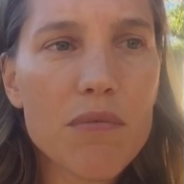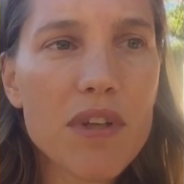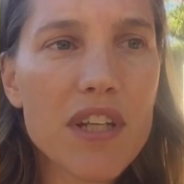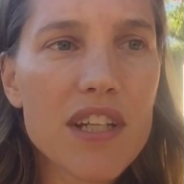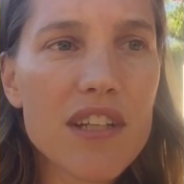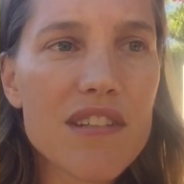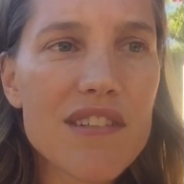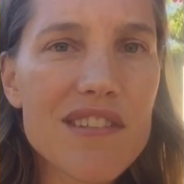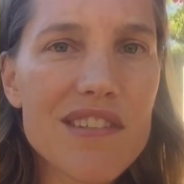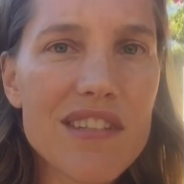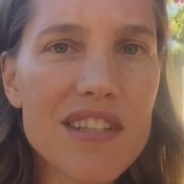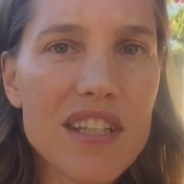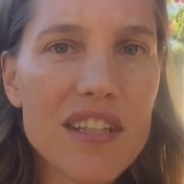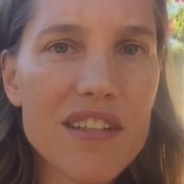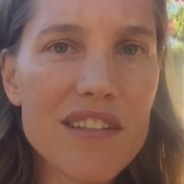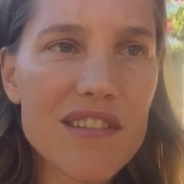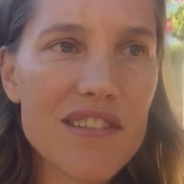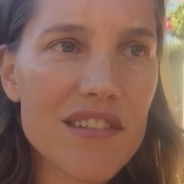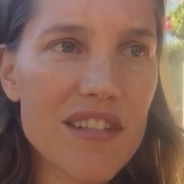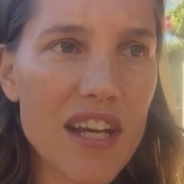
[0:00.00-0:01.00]
we can see
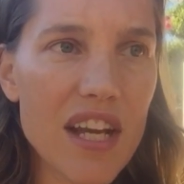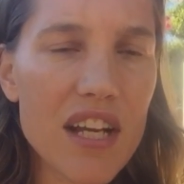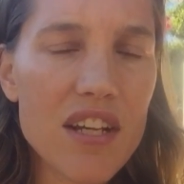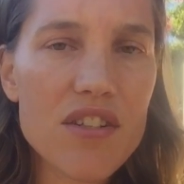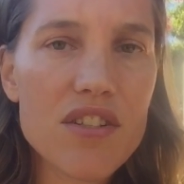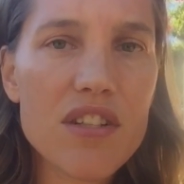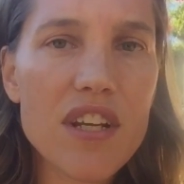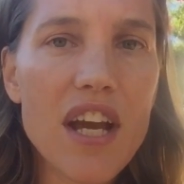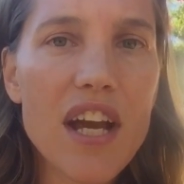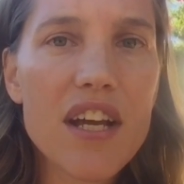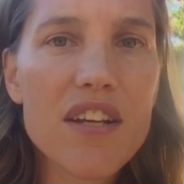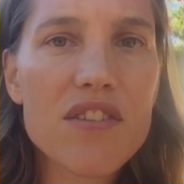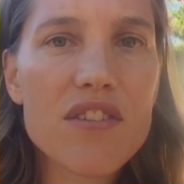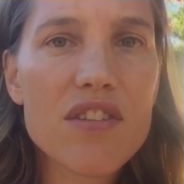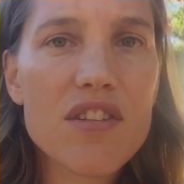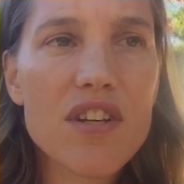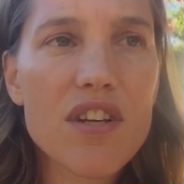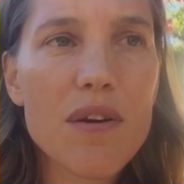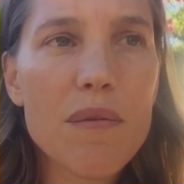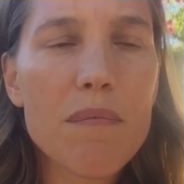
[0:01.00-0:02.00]
the sex
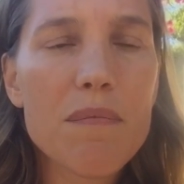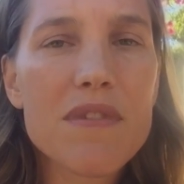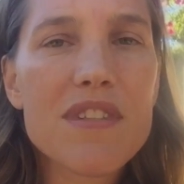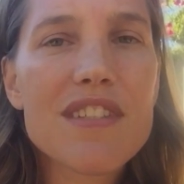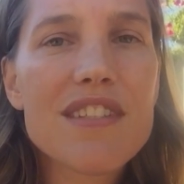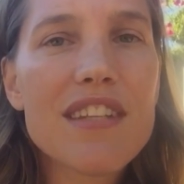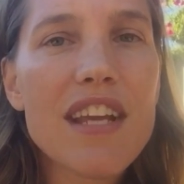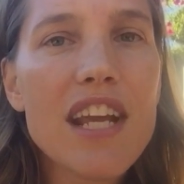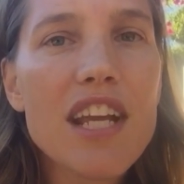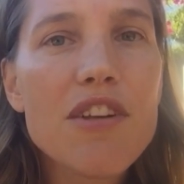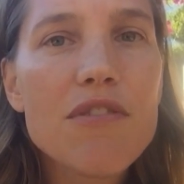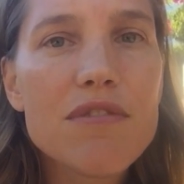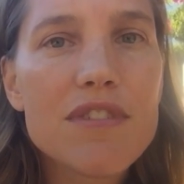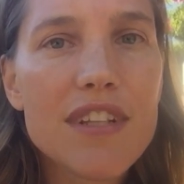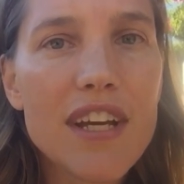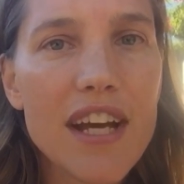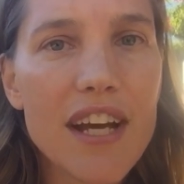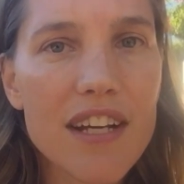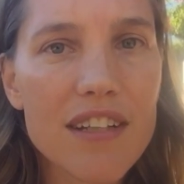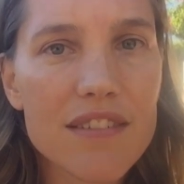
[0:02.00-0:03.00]
as a
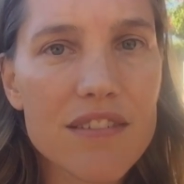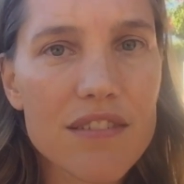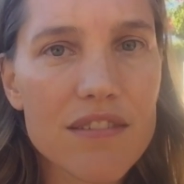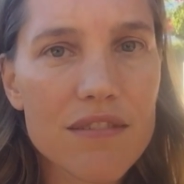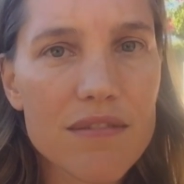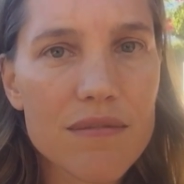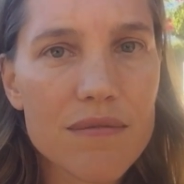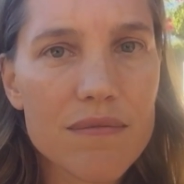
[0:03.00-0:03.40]
sacred act.